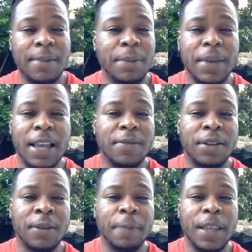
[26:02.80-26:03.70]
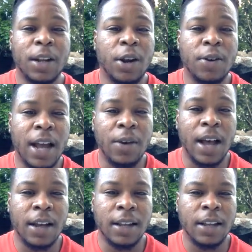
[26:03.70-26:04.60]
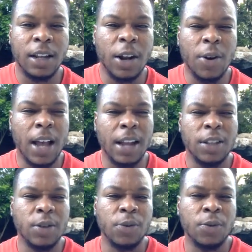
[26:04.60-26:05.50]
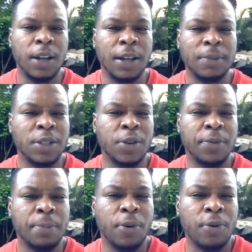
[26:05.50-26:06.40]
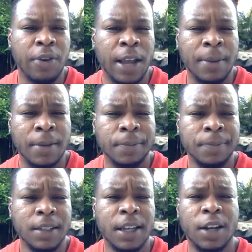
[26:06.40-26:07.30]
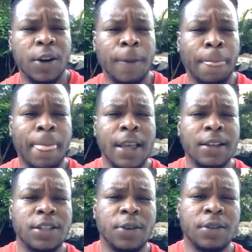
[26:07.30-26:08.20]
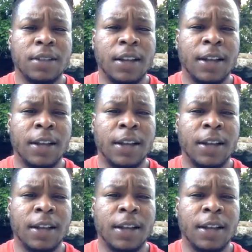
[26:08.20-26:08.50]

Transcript: to be able to learn how to do certain programming and learn certain